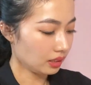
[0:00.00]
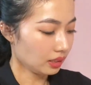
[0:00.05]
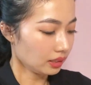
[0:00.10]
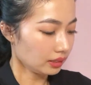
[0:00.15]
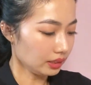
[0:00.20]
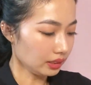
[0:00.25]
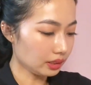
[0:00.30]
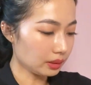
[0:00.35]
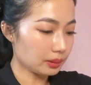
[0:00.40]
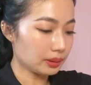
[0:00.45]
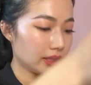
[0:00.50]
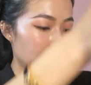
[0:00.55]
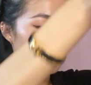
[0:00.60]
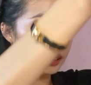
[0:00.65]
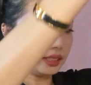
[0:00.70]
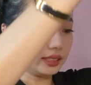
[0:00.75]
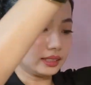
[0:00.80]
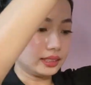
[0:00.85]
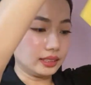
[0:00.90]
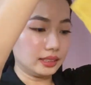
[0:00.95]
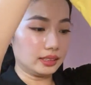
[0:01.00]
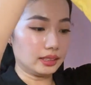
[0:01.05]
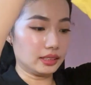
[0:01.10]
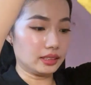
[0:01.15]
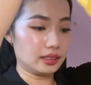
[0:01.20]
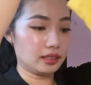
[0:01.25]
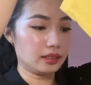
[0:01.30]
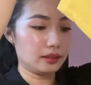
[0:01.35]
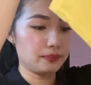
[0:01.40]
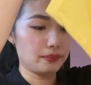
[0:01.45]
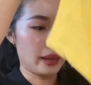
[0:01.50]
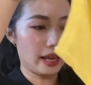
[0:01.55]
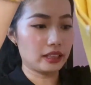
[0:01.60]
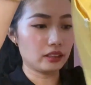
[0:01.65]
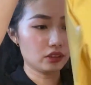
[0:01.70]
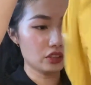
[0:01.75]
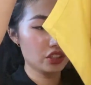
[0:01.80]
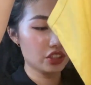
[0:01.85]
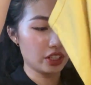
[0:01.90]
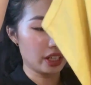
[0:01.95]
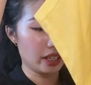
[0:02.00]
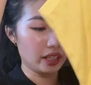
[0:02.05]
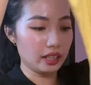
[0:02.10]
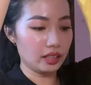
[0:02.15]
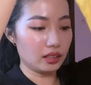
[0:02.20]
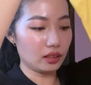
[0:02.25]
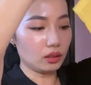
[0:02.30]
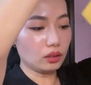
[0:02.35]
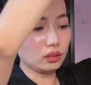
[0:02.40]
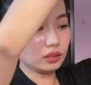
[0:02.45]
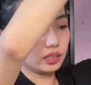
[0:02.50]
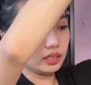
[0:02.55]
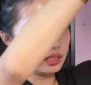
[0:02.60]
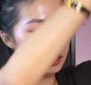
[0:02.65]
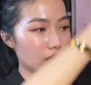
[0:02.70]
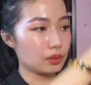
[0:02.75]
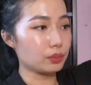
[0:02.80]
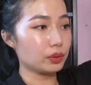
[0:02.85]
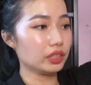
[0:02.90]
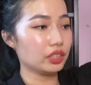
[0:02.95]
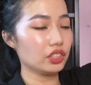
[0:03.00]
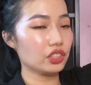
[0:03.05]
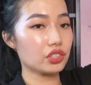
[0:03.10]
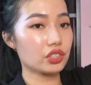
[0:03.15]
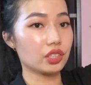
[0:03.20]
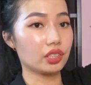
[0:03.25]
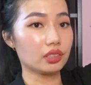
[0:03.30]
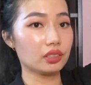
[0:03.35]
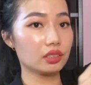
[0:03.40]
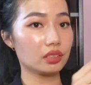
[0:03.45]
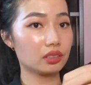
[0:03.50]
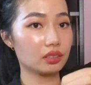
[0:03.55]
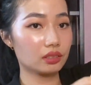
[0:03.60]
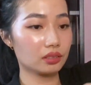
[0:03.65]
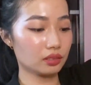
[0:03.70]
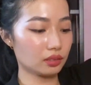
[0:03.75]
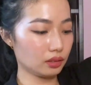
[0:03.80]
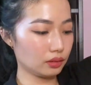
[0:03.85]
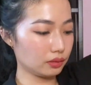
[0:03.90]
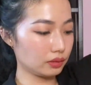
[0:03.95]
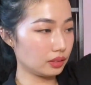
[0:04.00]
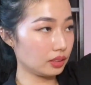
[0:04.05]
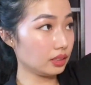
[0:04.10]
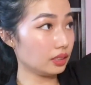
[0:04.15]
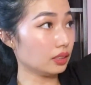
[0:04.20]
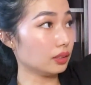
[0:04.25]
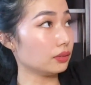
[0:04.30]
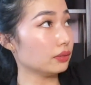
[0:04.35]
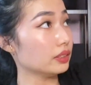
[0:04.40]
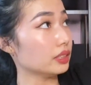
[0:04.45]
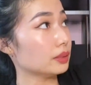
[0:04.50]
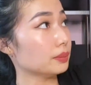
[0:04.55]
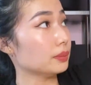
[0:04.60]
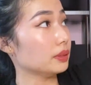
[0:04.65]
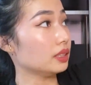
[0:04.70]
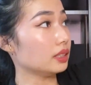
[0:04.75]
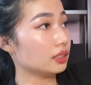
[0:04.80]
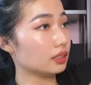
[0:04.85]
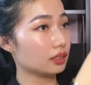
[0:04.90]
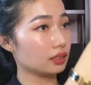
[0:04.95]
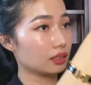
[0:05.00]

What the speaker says: This one is in the mellow shade. Oh, this is pretty short. Hopefully it fits me.